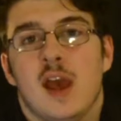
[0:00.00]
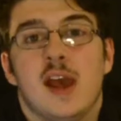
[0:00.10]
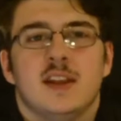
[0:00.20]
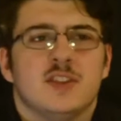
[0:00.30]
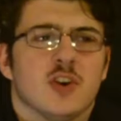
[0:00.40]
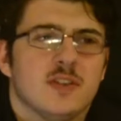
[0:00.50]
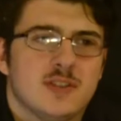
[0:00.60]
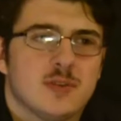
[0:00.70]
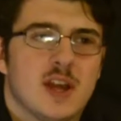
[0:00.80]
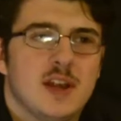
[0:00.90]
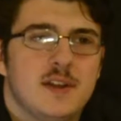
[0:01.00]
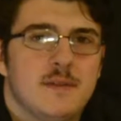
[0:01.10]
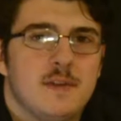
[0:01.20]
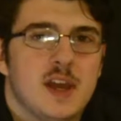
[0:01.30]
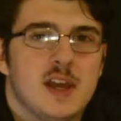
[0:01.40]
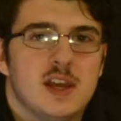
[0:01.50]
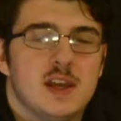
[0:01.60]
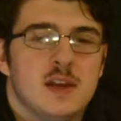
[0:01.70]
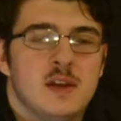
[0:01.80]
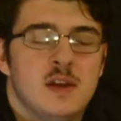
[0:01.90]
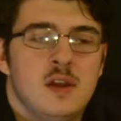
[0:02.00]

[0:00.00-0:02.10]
And it's also kind of a